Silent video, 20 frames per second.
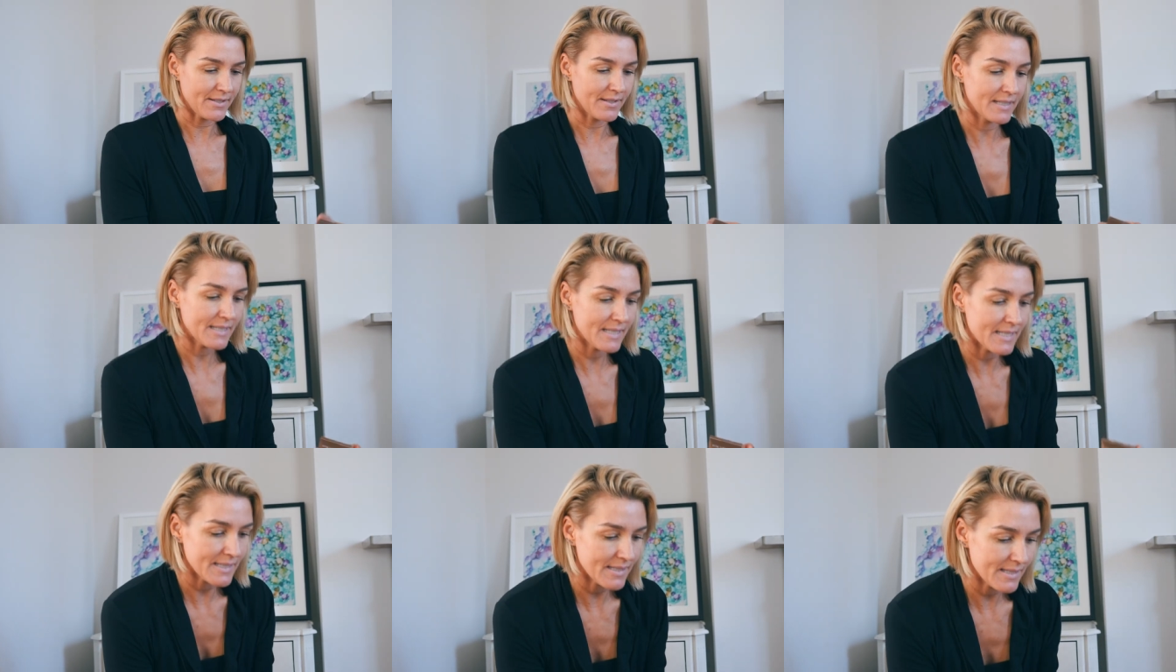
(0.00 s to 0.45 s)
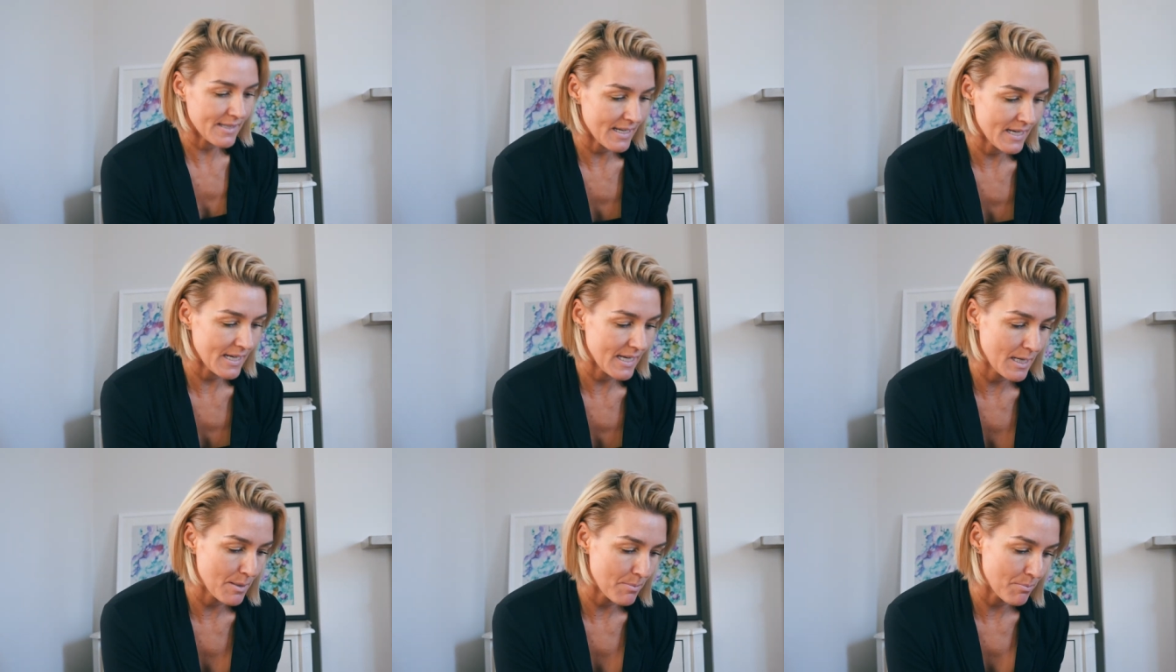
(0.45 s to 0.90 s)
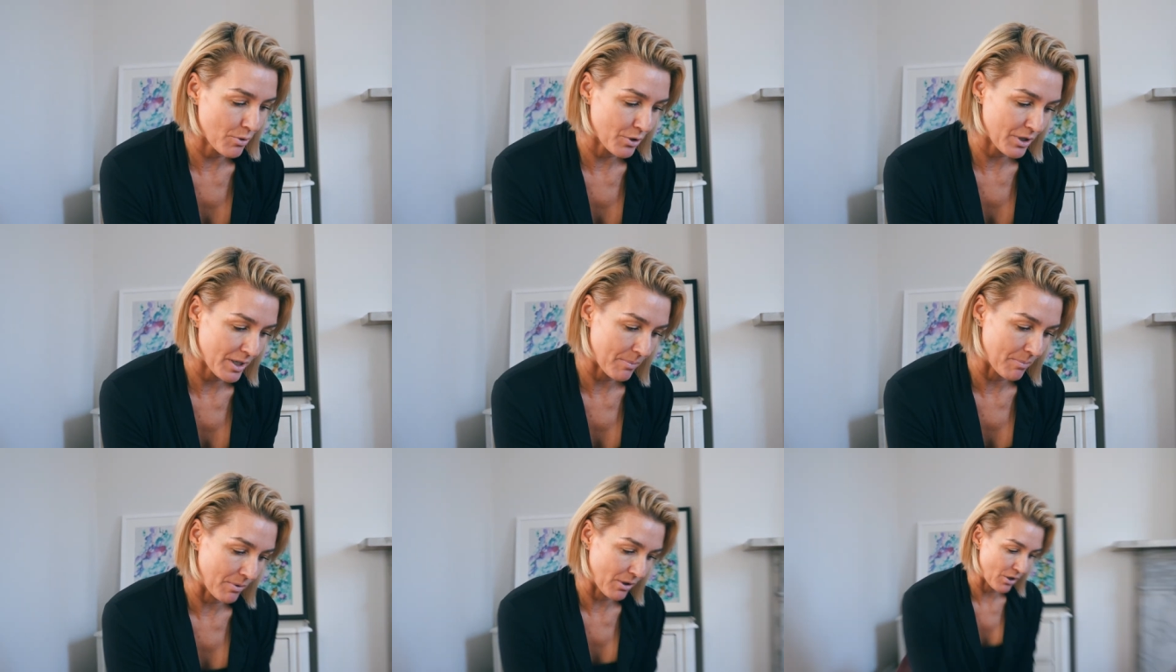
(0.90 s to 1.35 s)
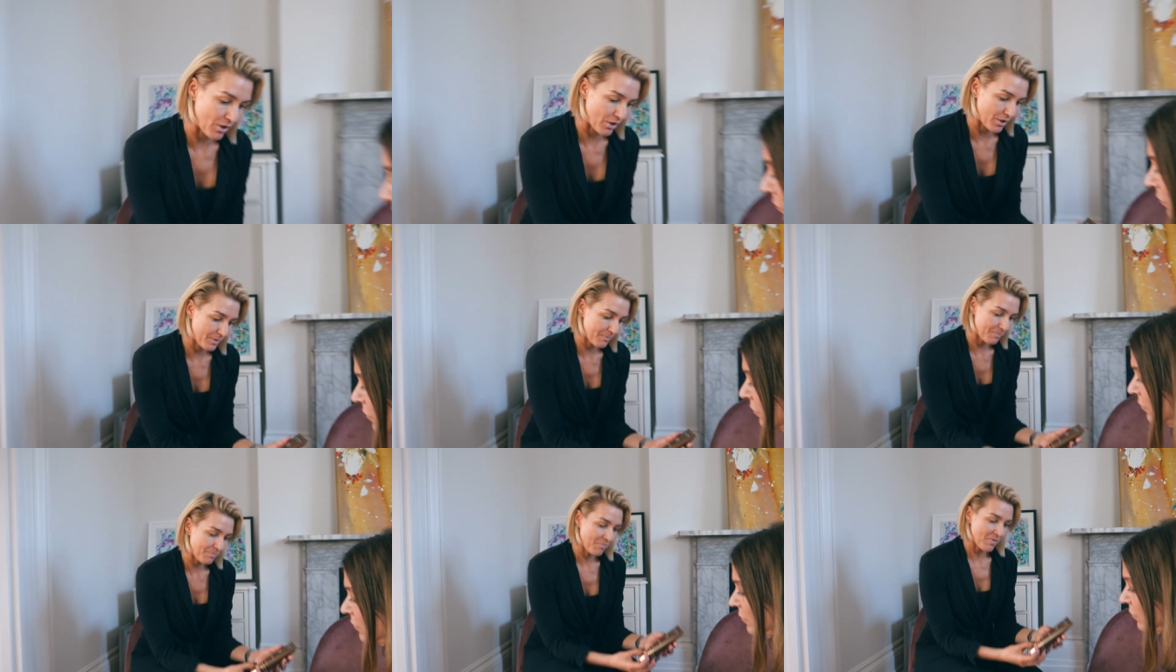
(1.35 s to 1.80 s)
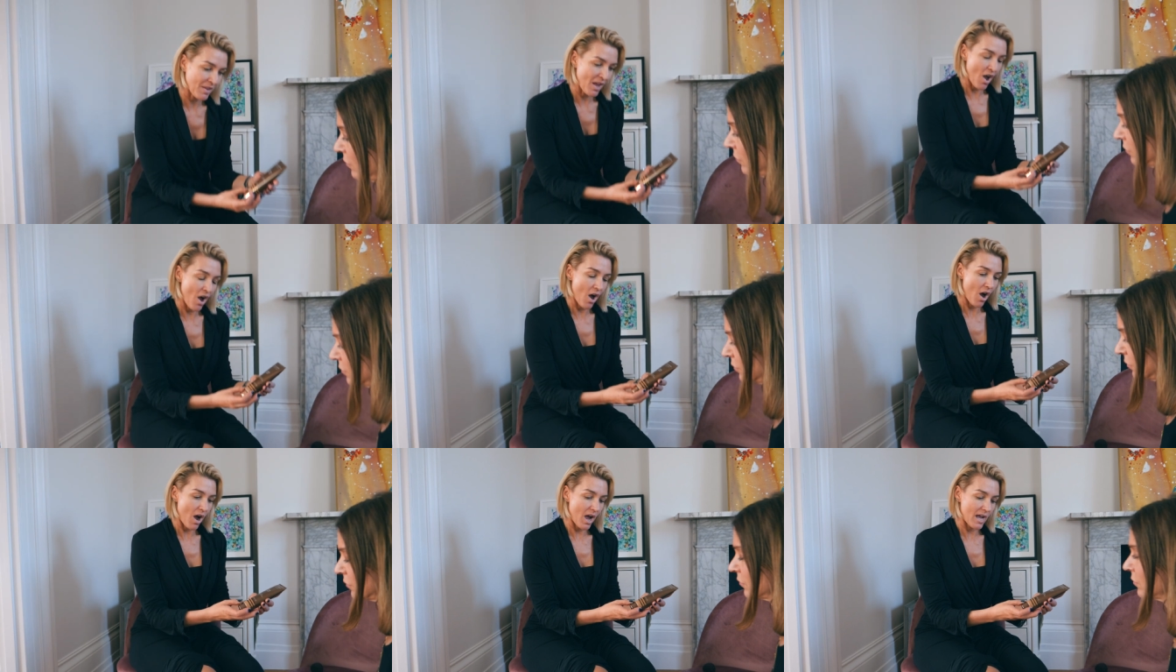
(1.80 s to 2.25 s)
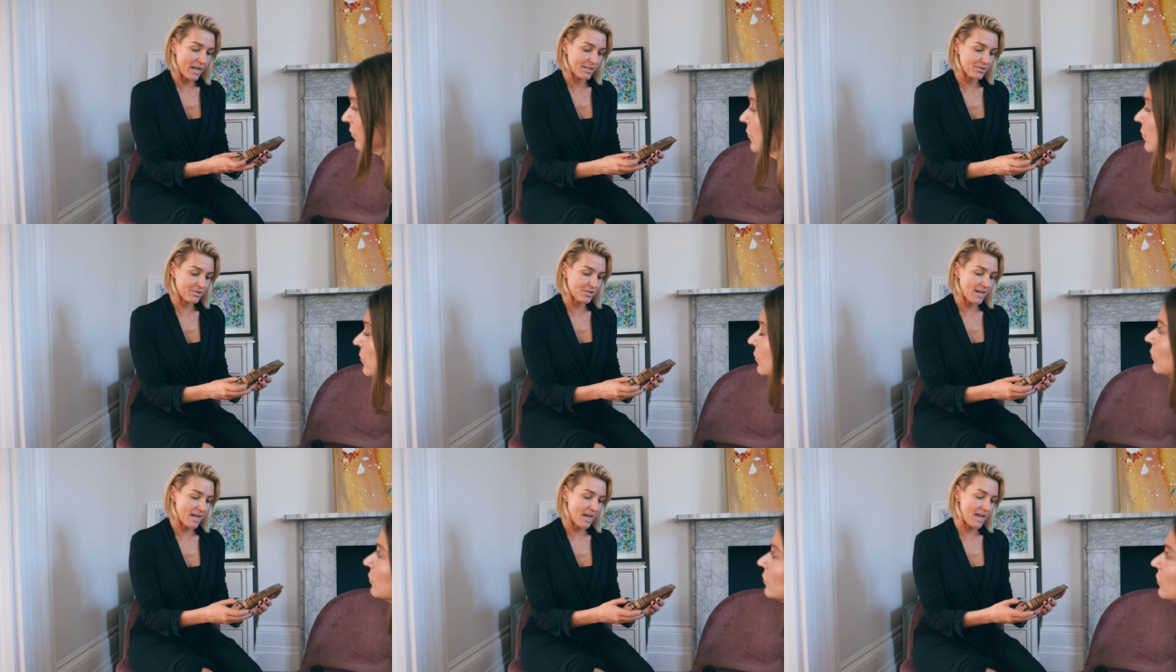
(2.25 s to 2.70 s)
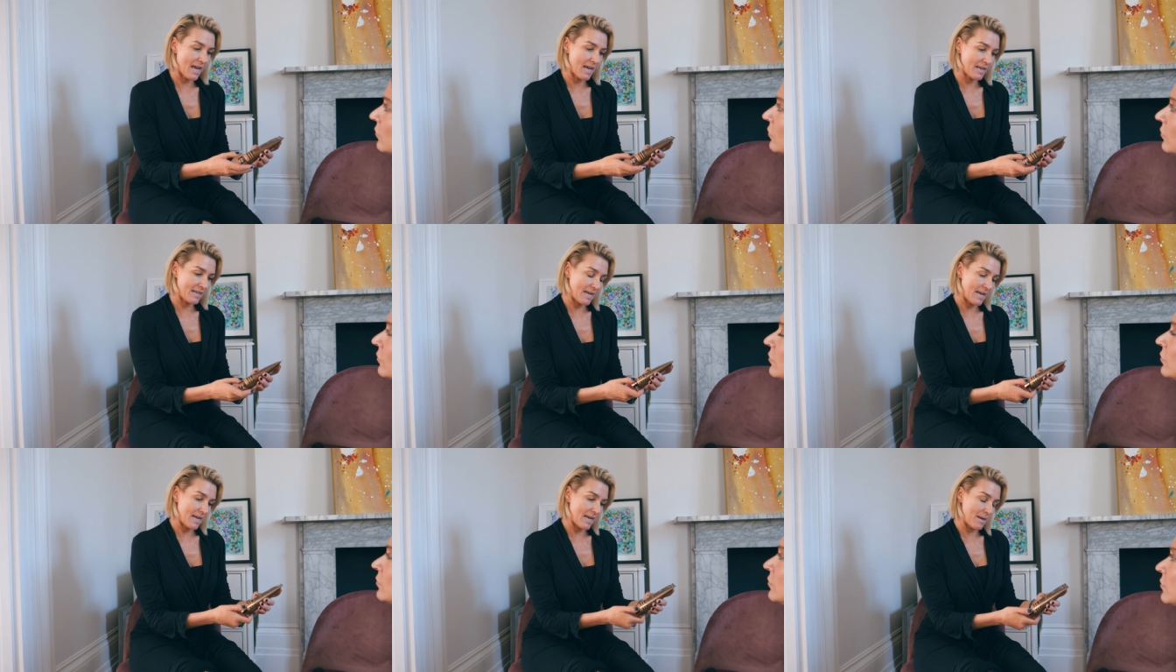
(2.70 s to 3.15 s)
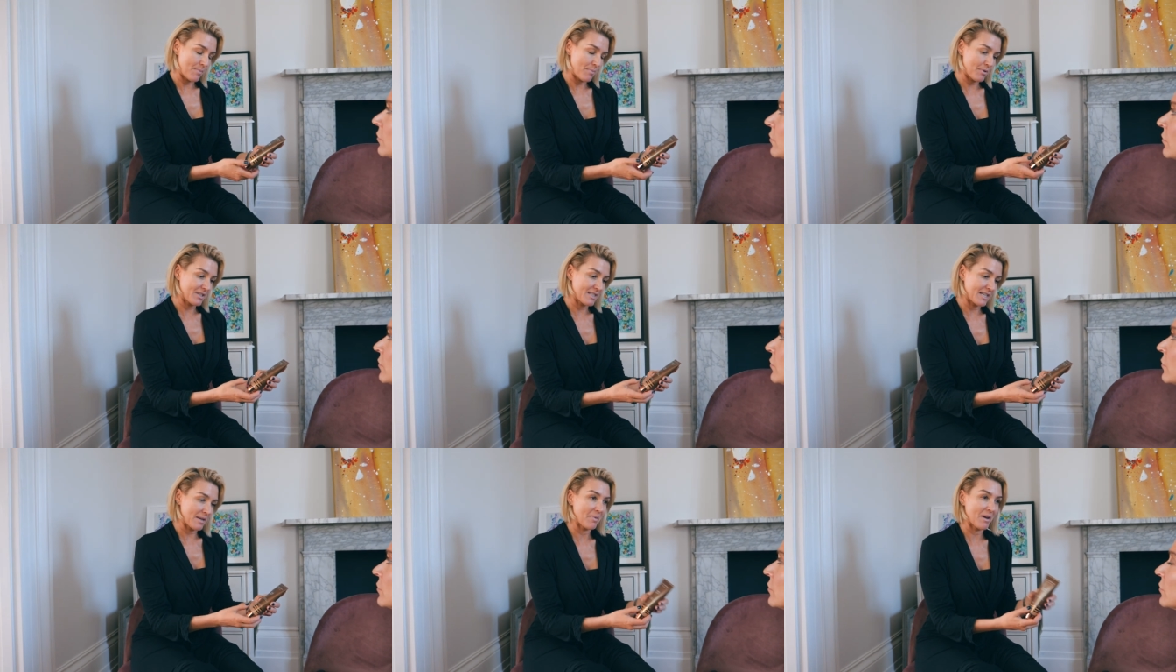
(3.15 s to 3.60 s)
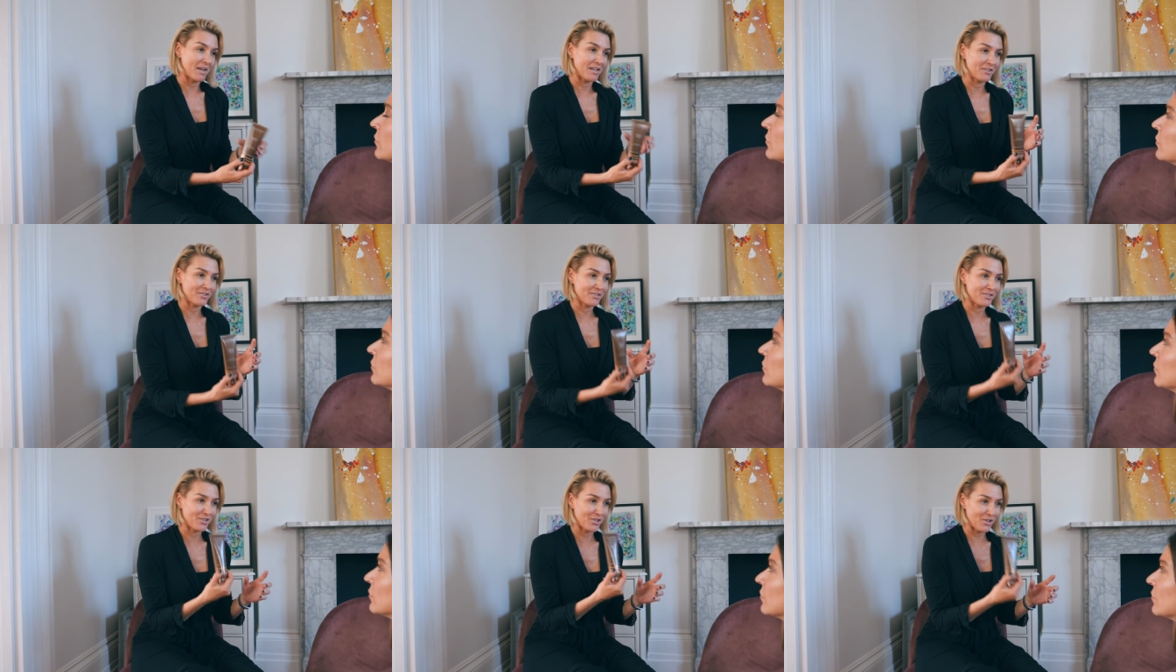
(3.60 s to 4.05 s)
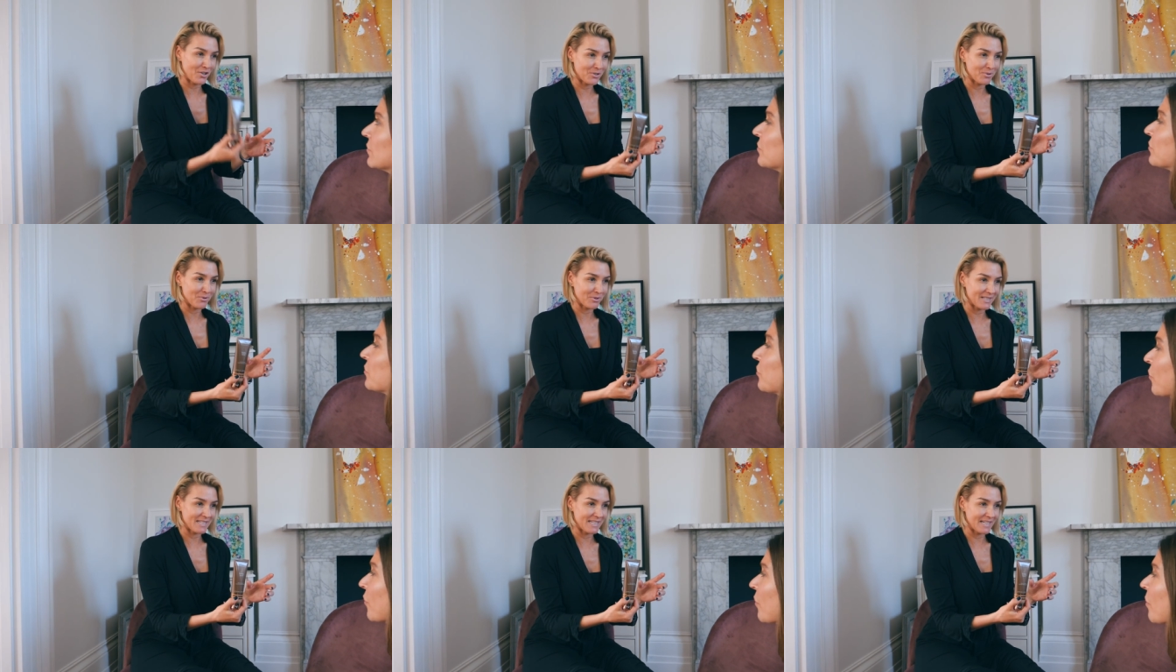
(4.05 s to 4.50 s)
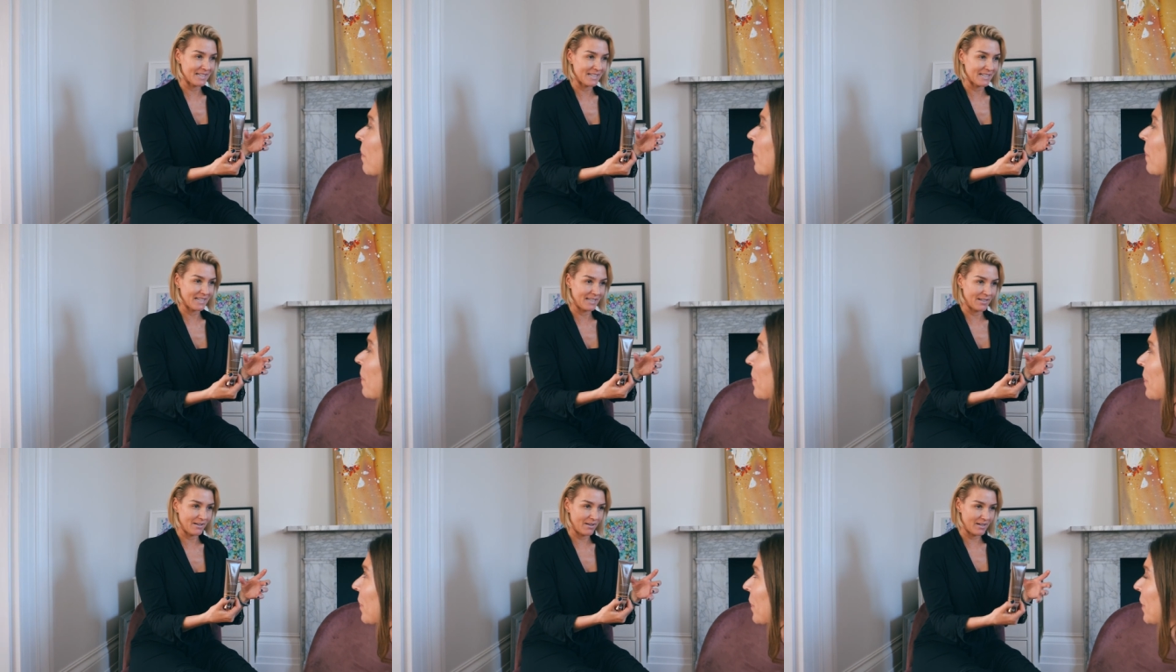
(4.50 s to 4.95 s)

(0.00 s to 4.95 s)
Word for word: So this is the body blur. I actually I had a birthday party to go to on Saturday